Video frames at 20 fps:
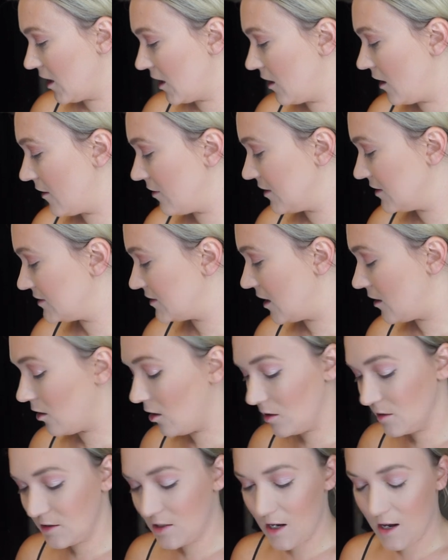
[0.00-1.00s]
I got this at
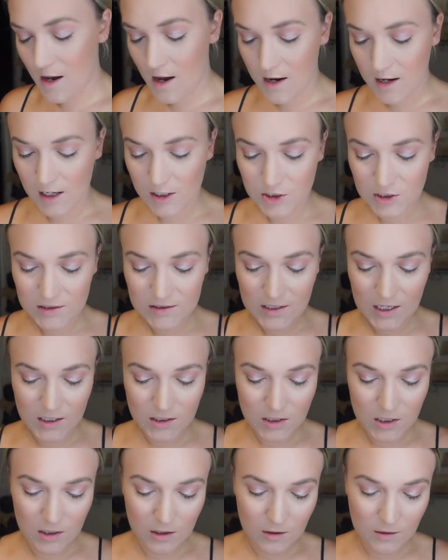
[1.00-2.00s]
Ulta, and I just like
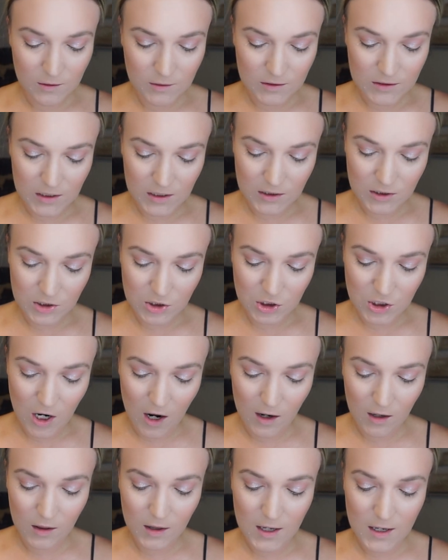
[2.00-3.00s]
to use this
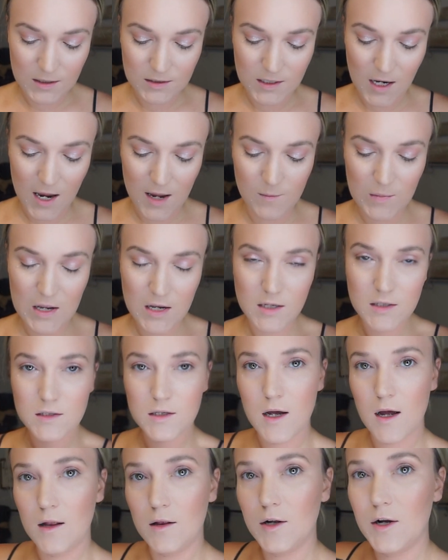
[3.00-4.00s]
chocolate diamond
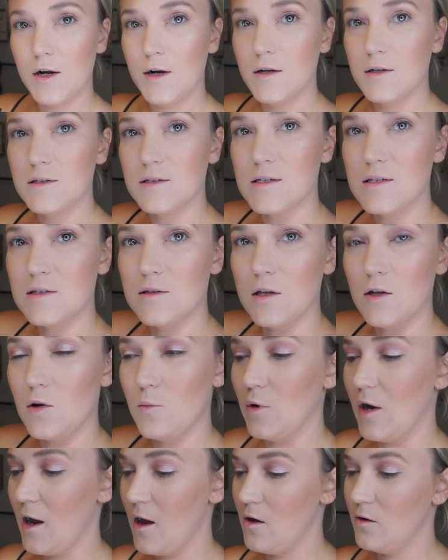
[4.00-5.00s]
color, this little
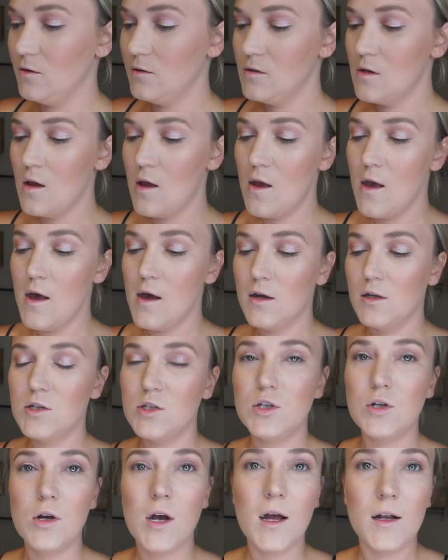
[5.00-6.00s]
brown,
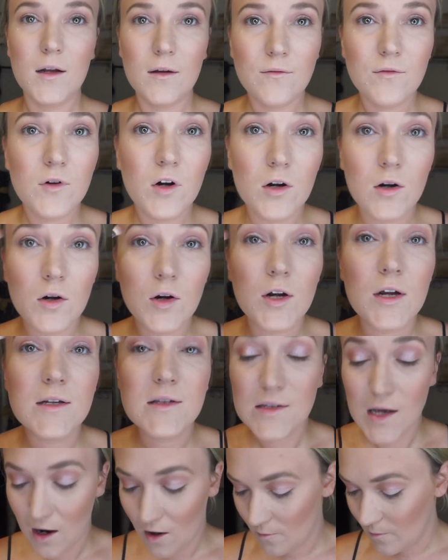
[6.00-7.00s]
to kind of
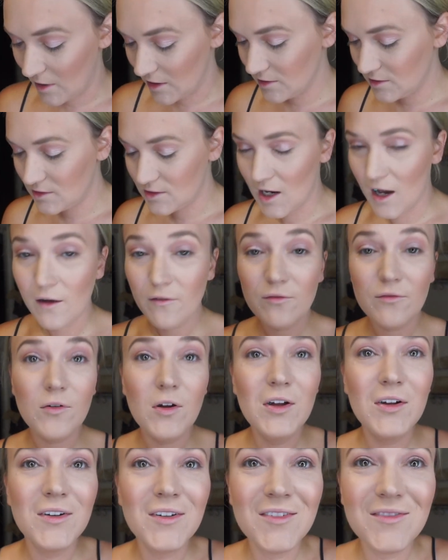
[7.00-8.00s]
crease out my stuff.
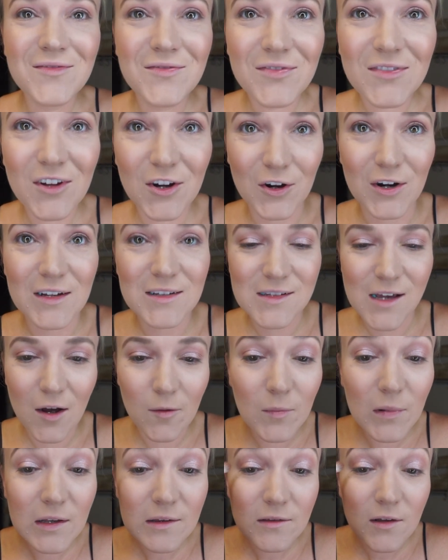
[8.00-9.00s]
Crease
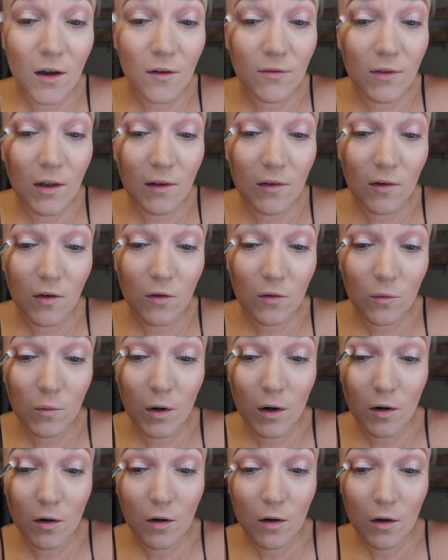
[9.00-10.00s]
out my stuff, that sounds
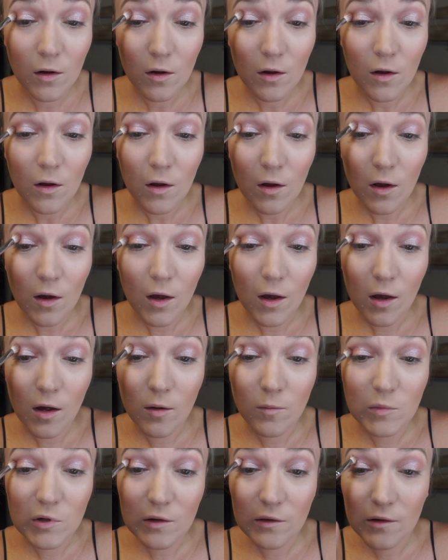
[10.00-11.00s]
weird.
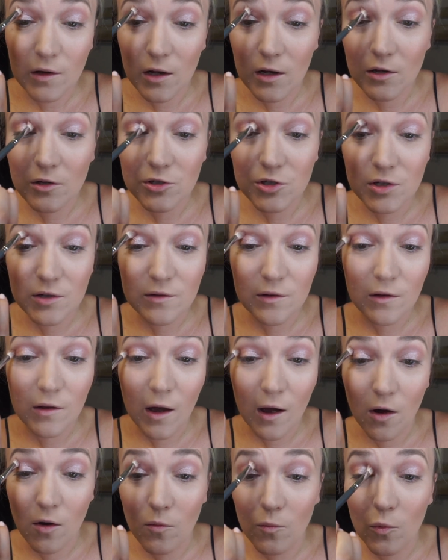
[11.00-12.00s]
Just kind of chisel
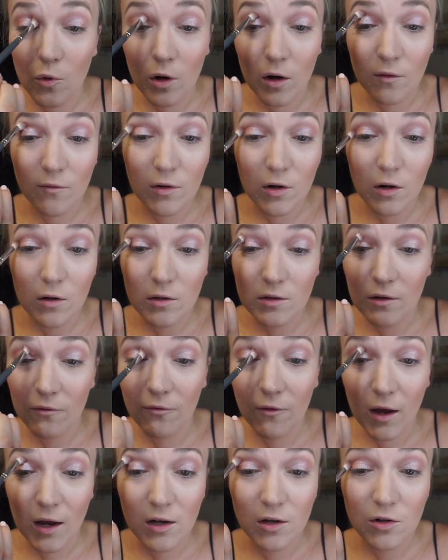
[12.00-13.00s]
out more of a
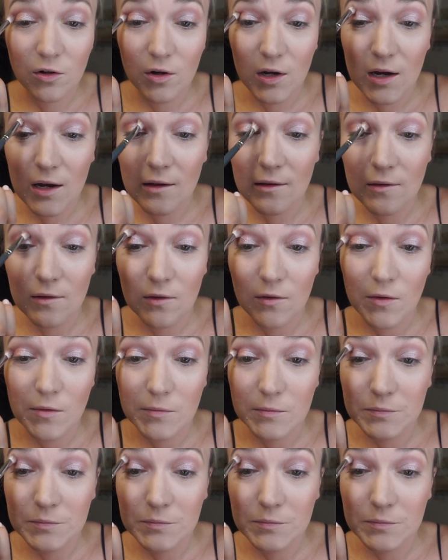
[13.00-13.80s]
defined crease.